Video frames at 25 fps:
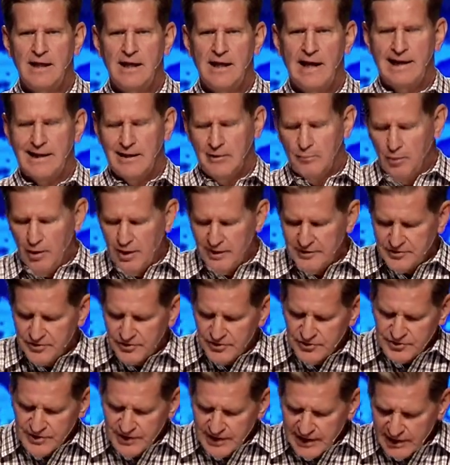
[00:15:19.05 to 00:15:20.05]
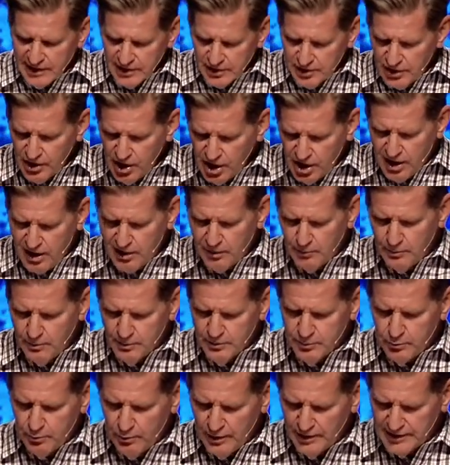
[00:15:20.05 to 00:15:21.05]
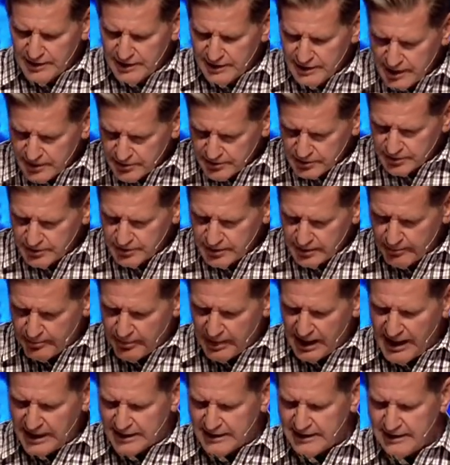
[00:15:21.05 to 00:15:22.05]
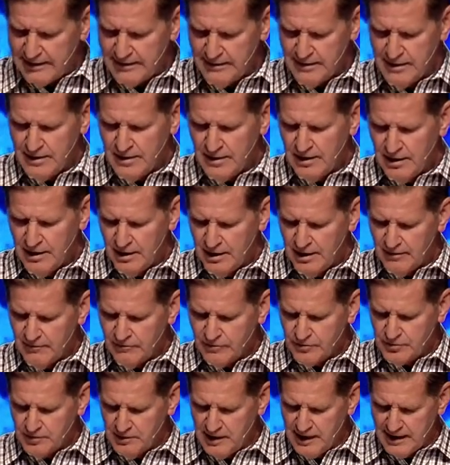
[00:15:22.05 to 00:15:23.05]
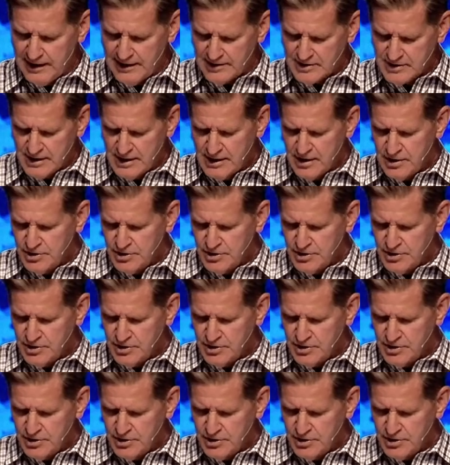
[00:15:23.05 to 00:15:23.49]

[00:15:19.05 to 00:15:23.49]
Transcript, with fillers: and he wants us to get along with one another in the body of Christ.